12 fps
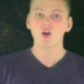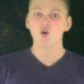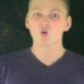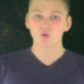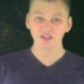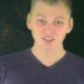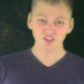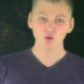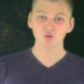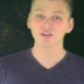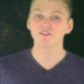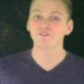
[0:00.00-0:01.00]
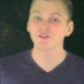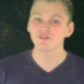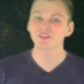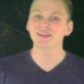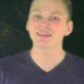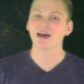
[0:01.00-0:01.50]
Raising only
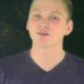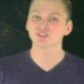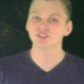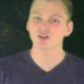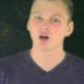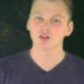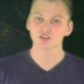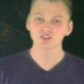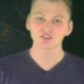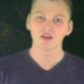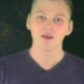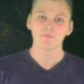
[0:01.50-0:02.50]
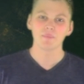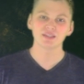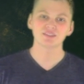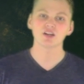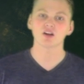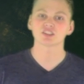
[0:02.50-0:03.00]
$50,000
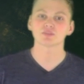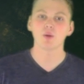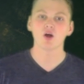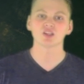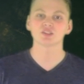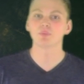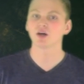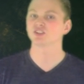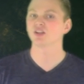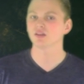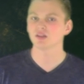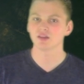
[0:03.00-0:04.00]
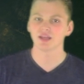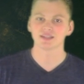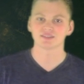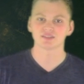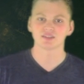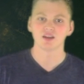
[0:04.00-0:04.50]
makes it our smallest budget on the
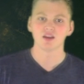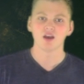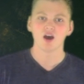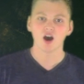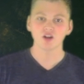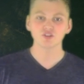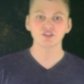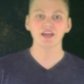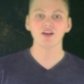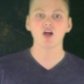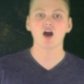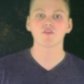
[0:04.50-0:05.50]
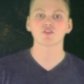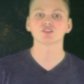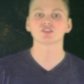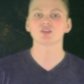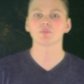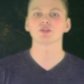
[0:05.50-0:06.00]
list. Undertale offers
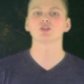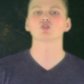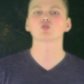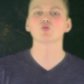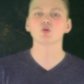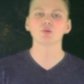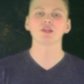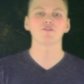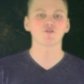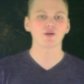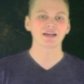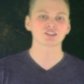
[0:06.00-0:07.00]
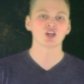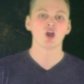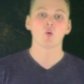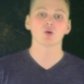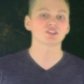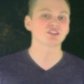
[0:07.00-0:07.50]
something truly fresh
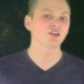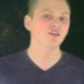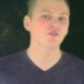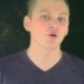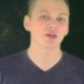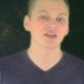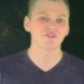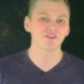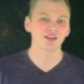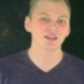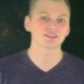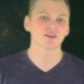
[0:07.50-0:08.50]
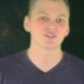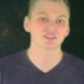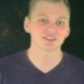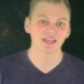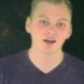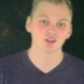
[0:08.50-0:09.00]
while still invoking feelings of
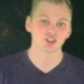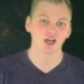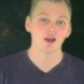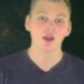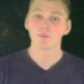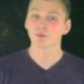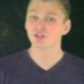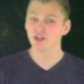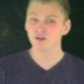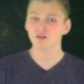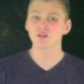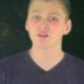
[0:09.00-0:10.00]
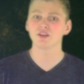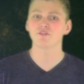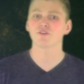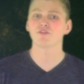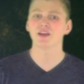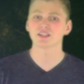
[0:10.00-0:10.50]
nostalgia, particularly
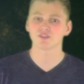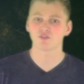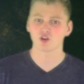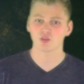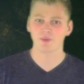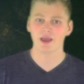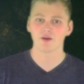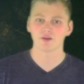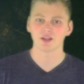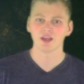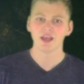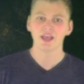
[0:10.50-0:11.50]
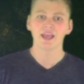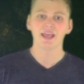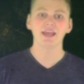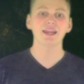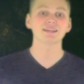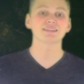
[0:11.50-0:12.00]
for fans of Earthbound.
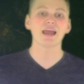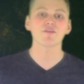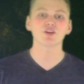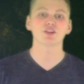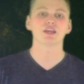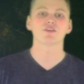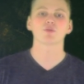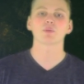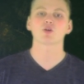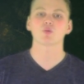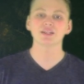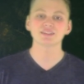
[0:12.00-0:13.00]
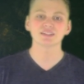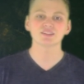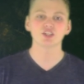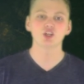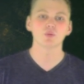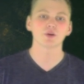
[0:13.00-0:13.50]
It has everything from a great sense
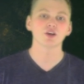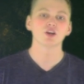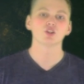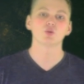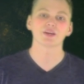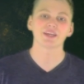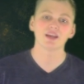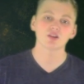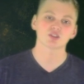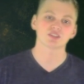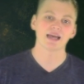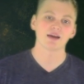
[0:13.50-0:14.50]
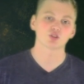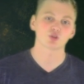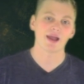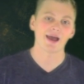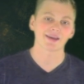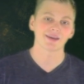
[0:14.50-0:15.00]
of humor to a killer soundtrack.